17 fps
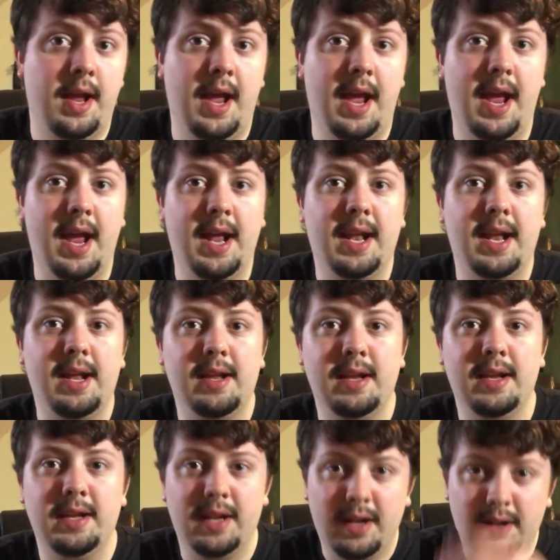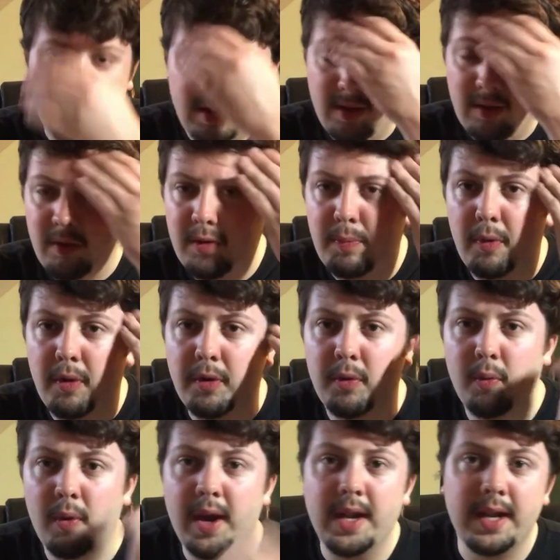And they look more
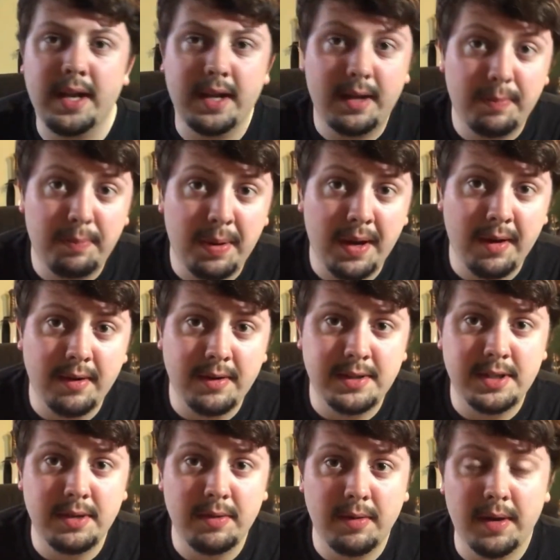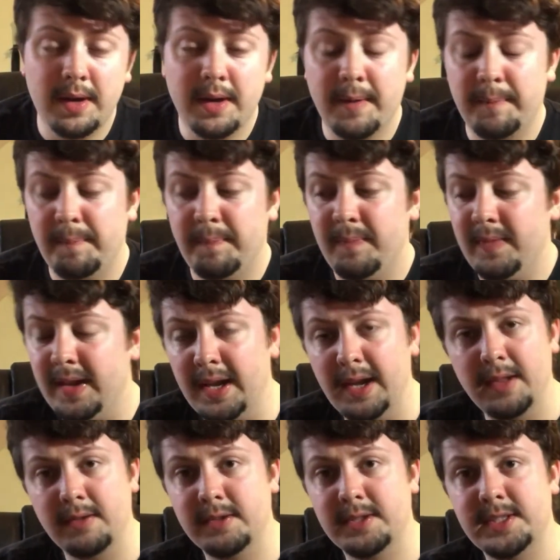grainy compared to the
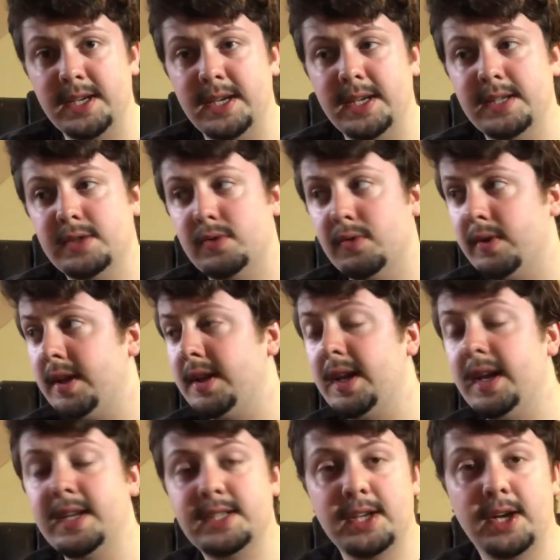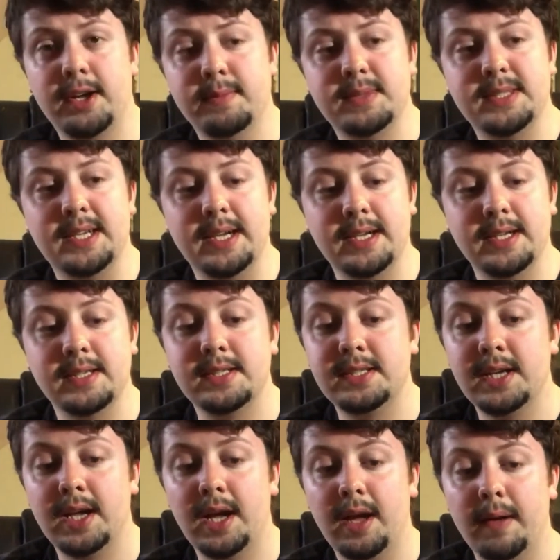other scenes or the daytime
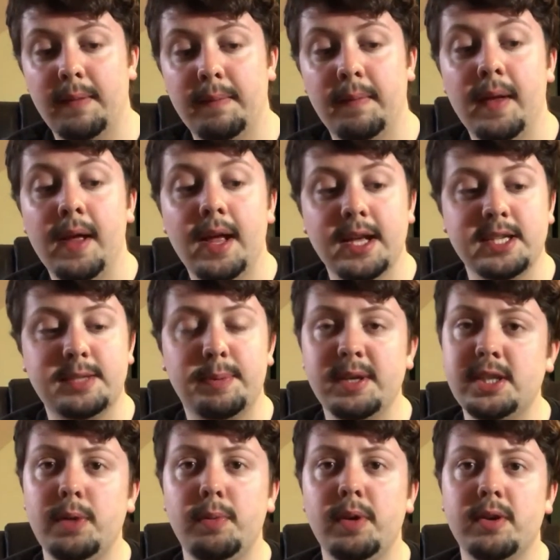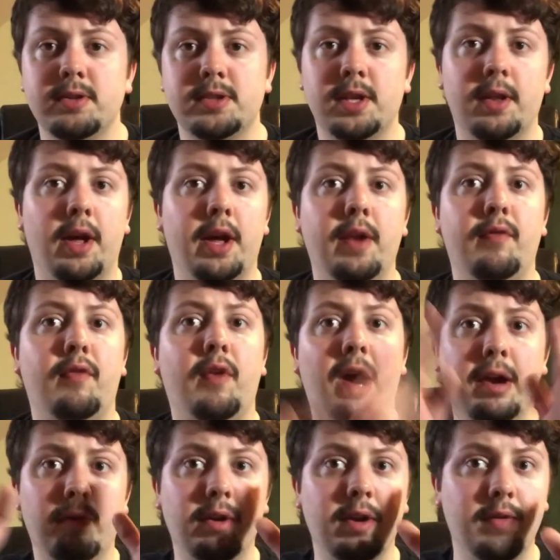scenes. Especially when there's a lot of
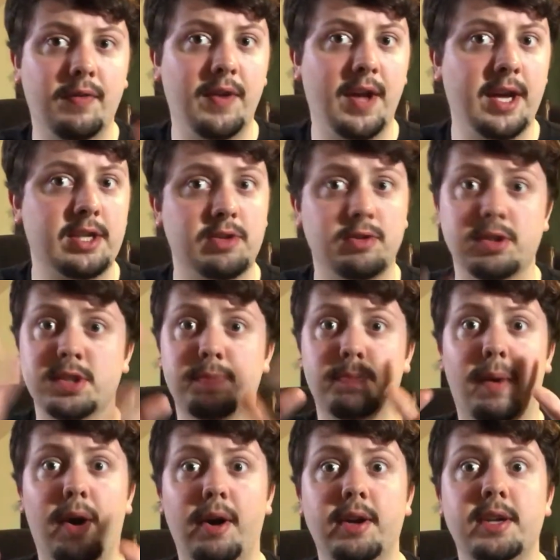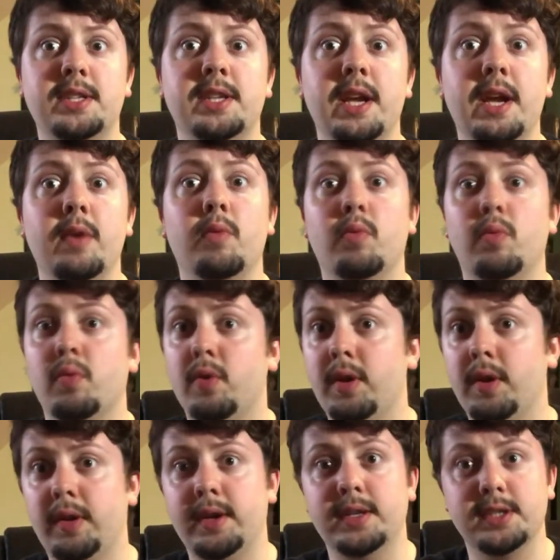fiery effects or sparks, it
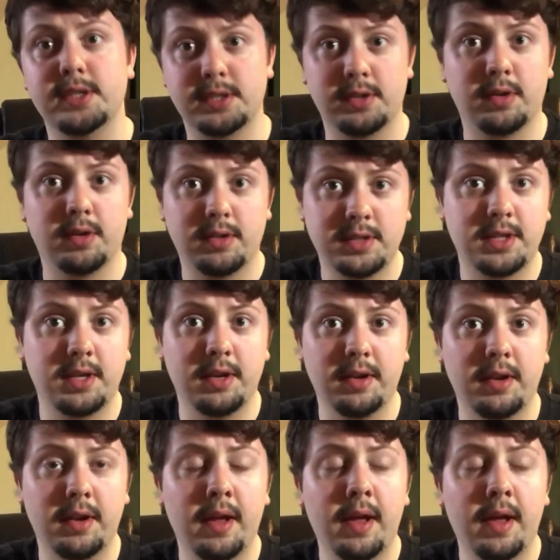really just looks good.